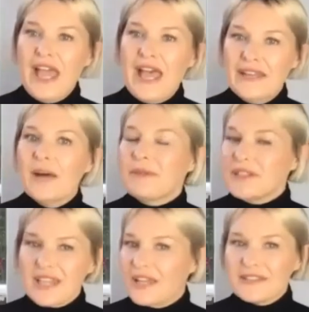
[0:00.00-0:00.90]
hand up and
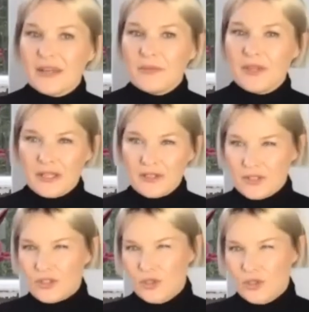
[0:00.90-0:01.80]
say something because
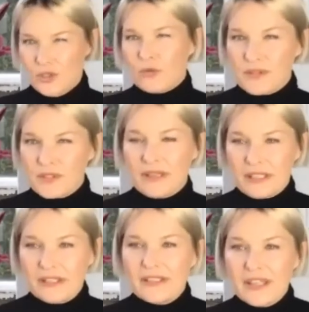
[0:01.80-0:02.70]
it's your
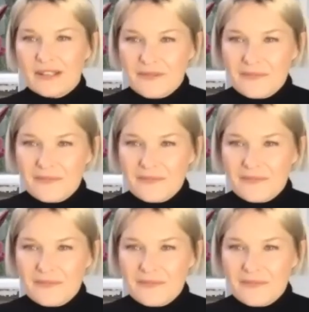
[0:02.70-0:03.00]
responsibility.